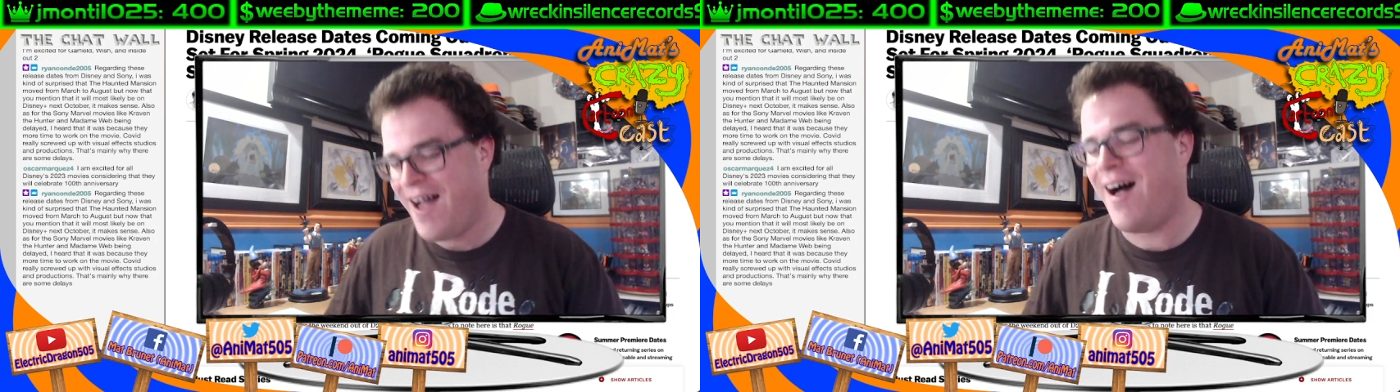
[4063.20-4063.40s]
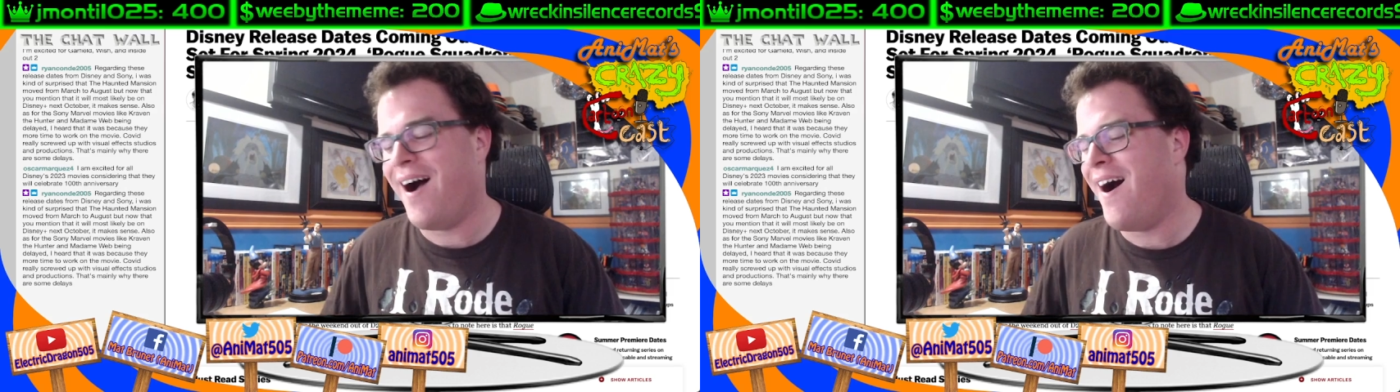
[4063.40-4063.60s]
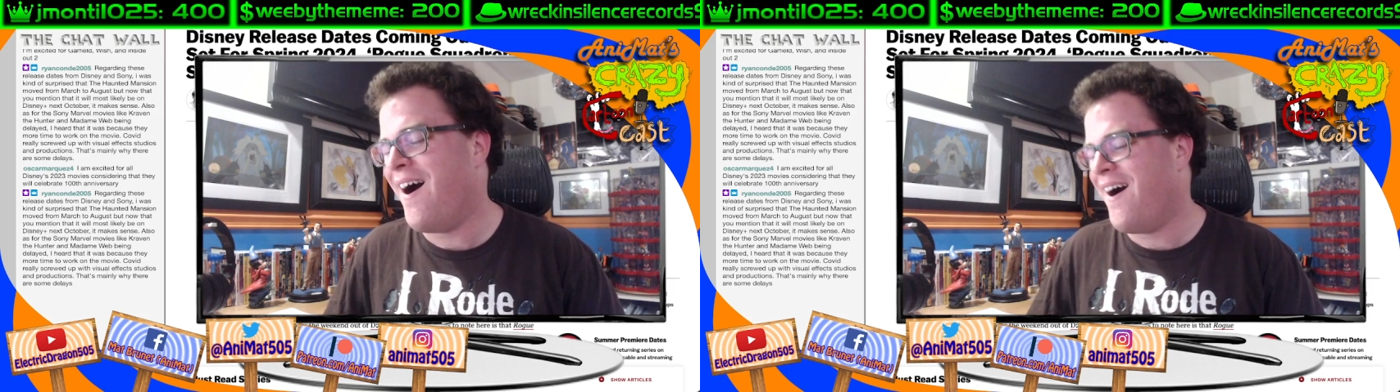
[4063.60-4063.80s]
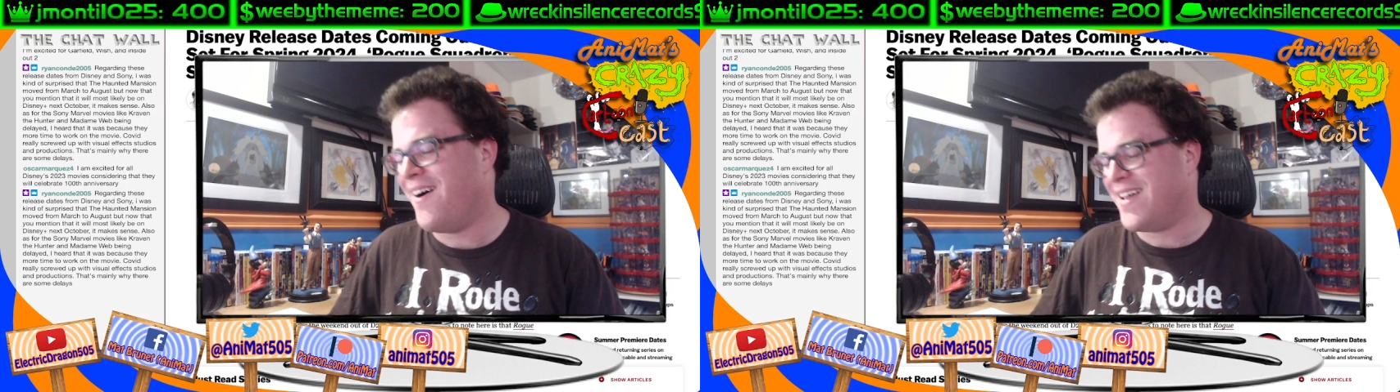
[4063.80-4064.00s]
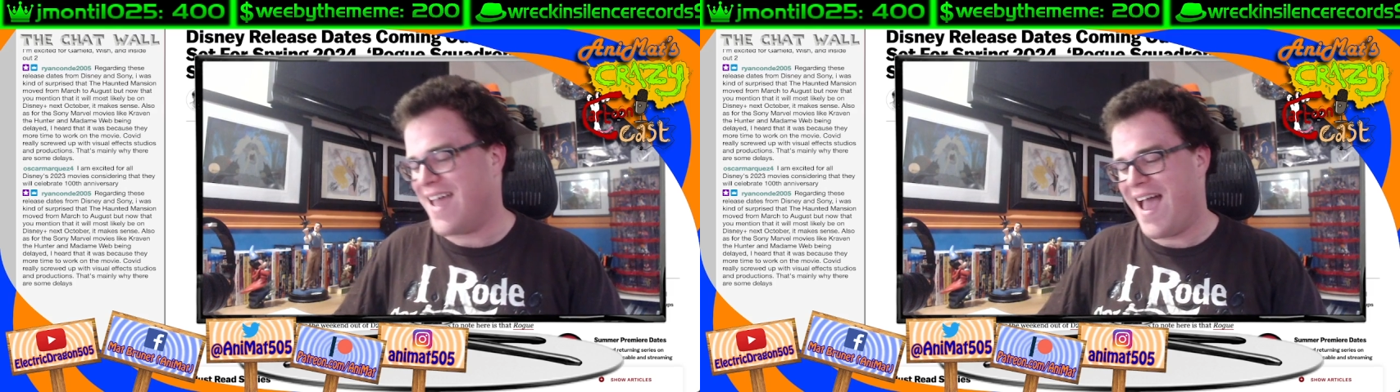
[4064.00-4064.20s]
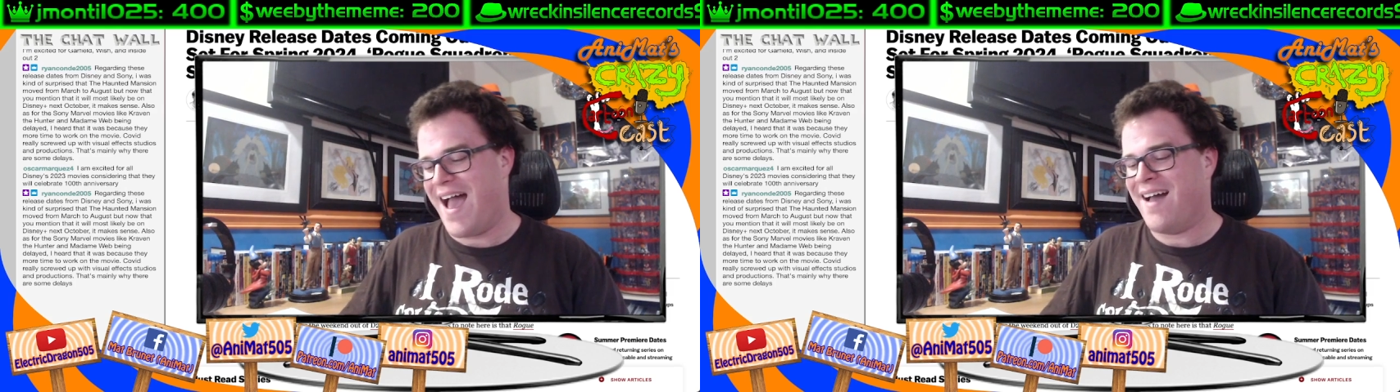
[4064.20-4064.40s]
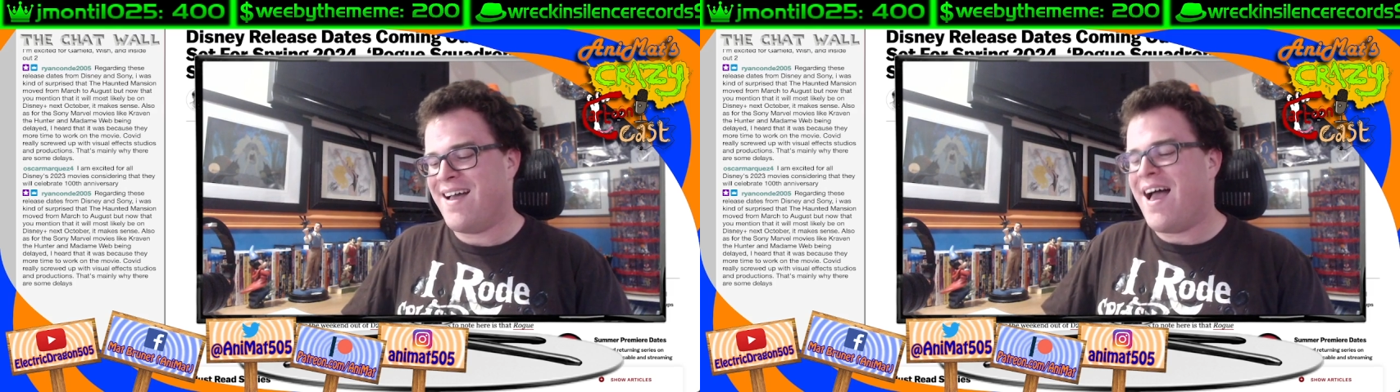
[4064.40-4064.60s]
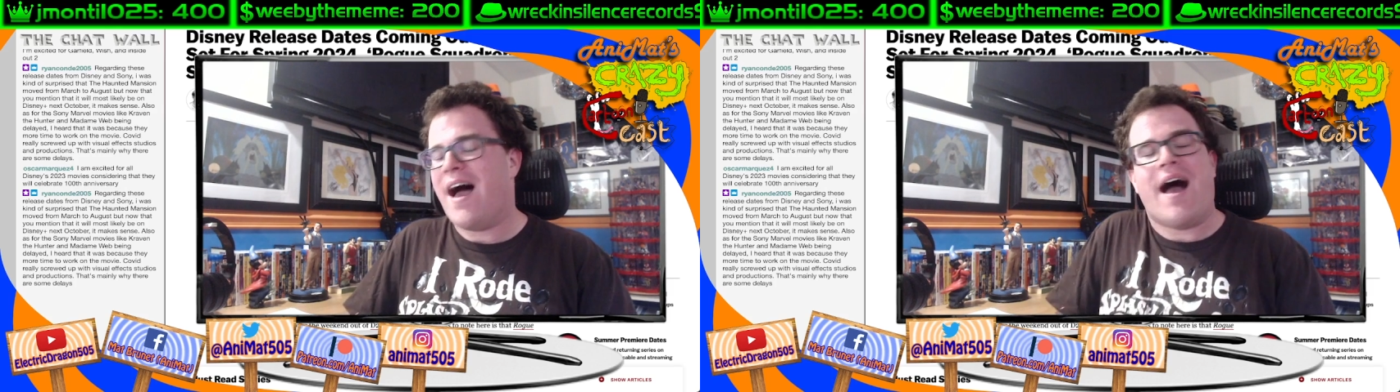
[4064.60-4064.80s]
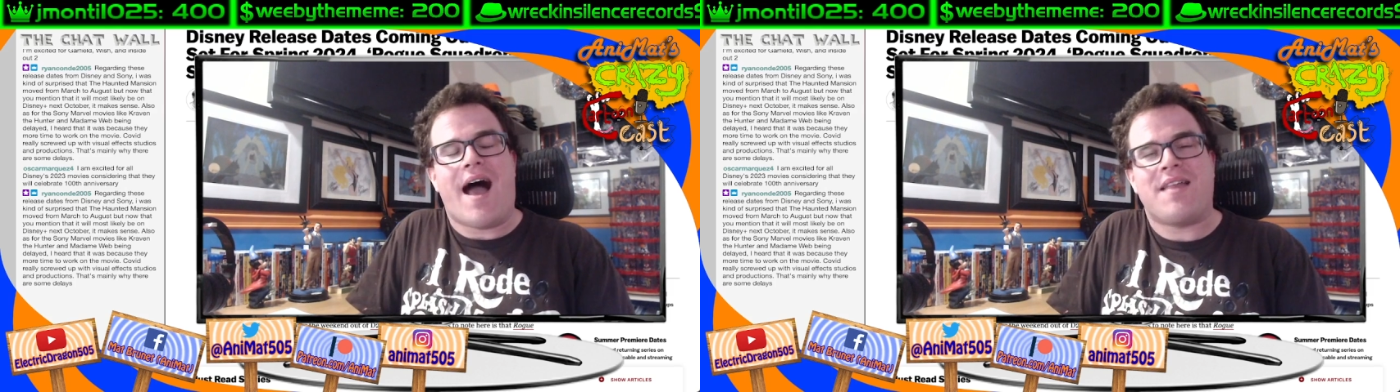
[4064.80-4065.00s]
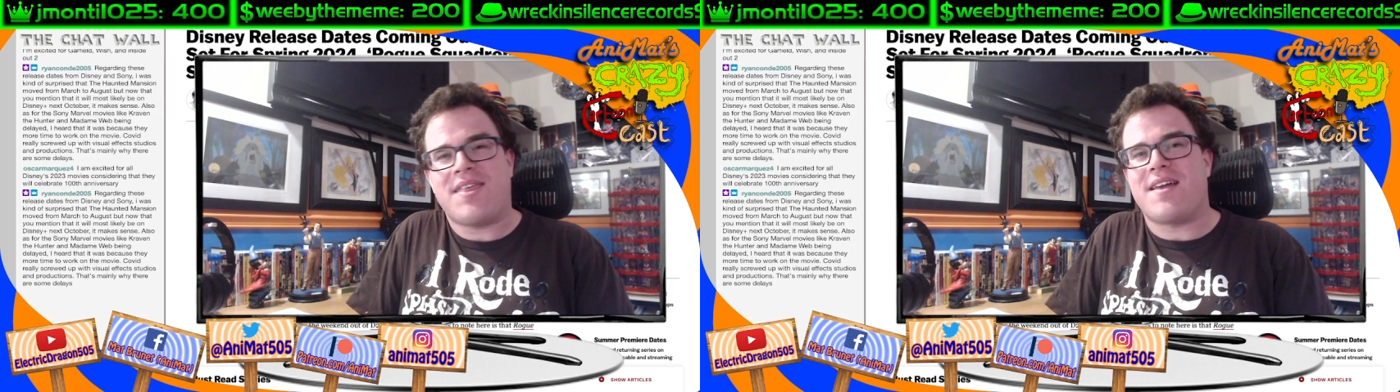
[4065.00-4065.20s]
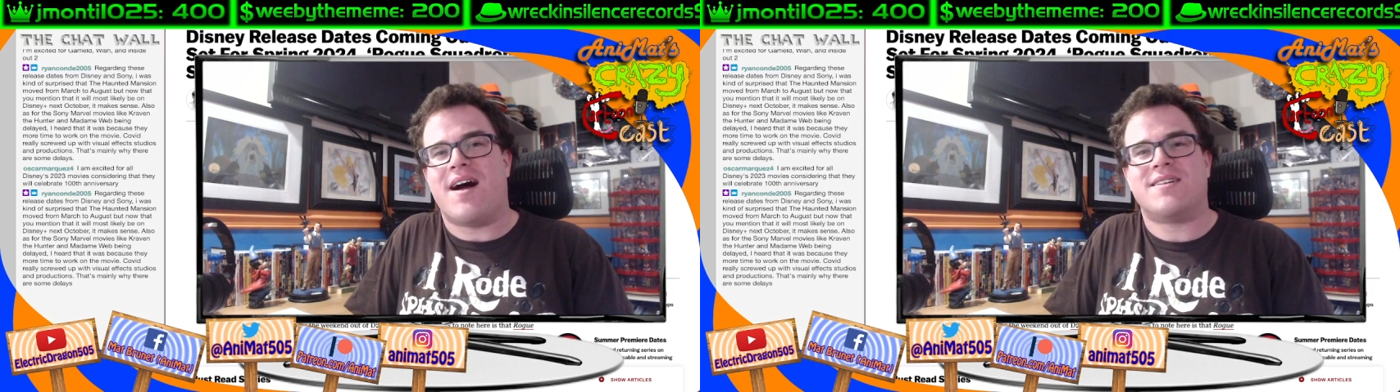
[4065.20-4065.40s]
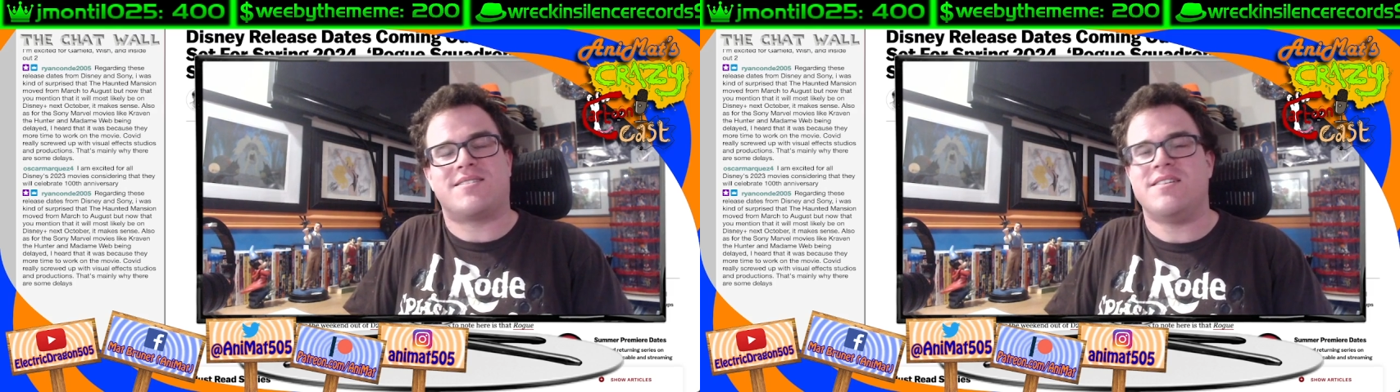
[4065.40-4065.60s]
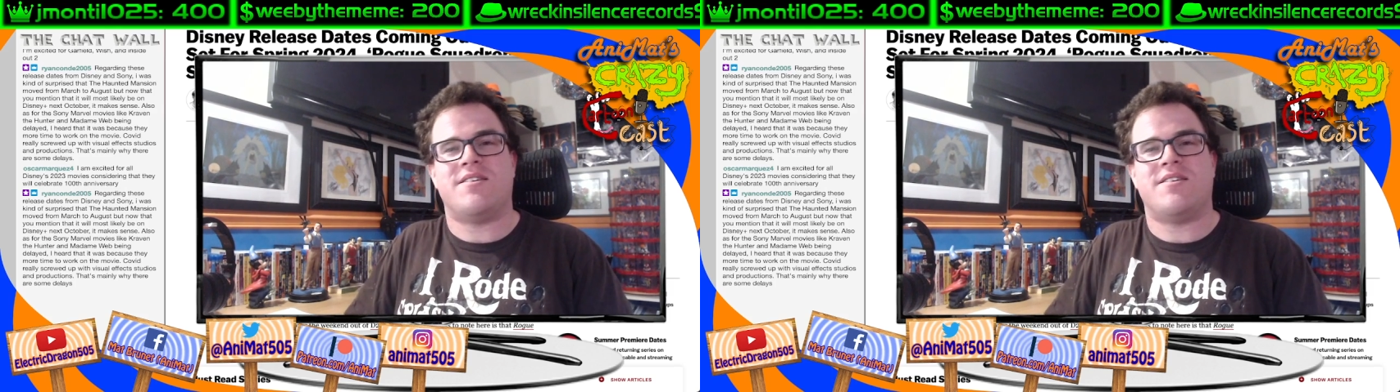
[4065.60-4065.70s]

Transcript: Oh, yeah. I think, honestly,